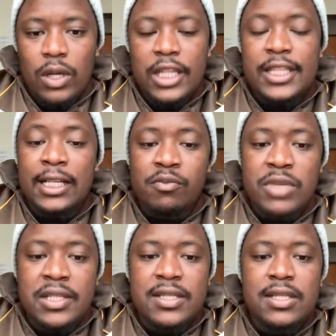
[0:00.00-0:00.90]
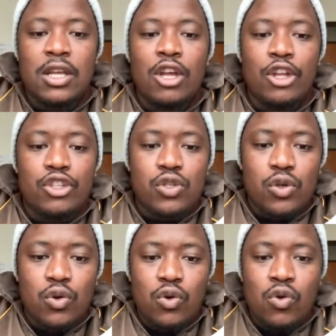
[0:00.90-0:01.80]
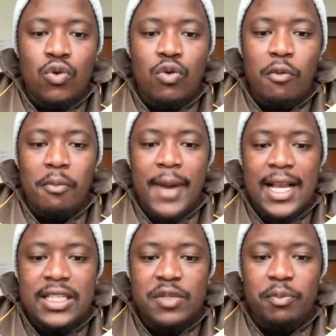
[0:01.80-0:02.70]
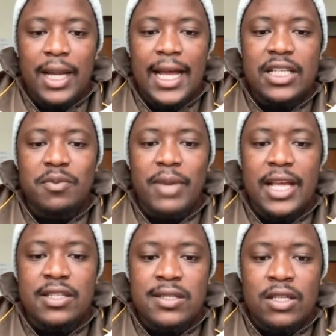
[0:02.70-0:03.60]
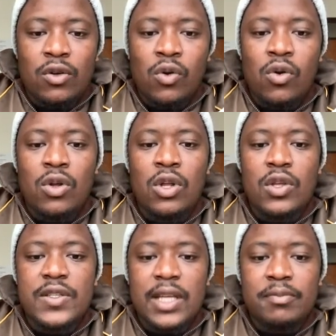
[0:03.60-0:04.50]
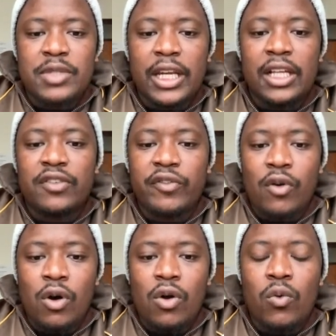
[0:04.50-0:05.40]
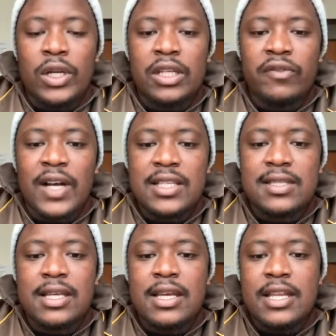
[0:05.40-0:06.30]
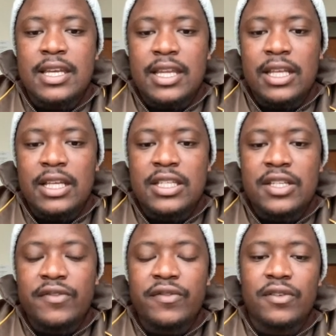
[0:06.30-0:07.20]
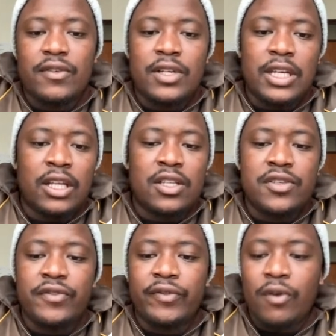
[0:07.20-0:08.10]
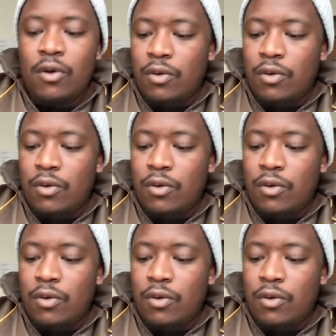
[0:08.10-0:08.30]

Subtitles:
That means 2 multiplied by 0 subtract 4 will give us negative 4.